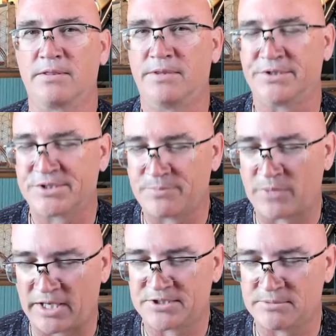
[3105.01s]
the
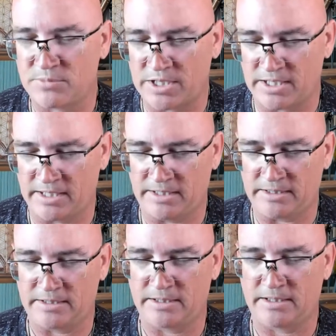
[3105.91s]
space to be
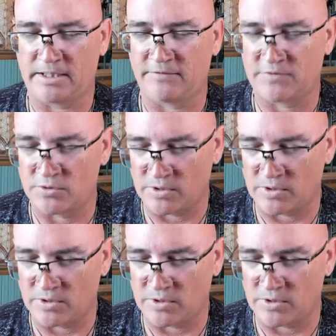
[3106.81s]
in if you